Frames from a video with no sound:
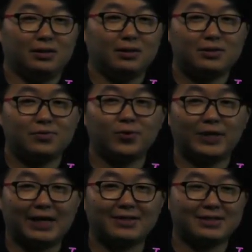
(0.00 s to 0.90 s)
So for the
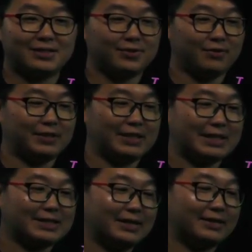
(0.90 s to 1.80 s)
x-axis of the
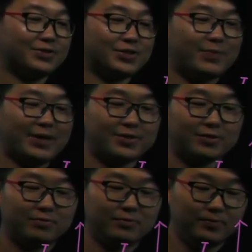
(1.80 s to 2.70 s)
excitation
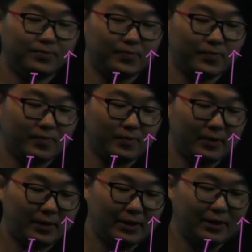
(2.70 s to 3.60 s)
spectrum,
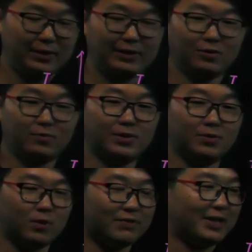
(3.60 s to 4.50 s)
it will be the
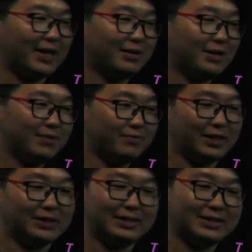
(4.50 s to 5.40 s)
wavelength, but
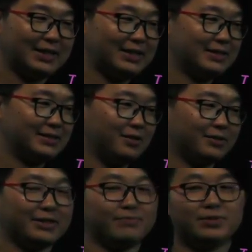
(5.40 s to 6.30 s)
in this case it's not
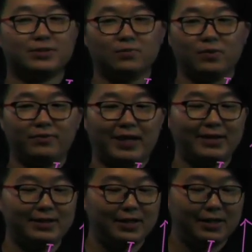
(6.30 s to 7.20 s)
the emission wavelength,
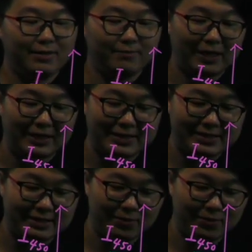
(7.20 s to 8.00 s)
but it's the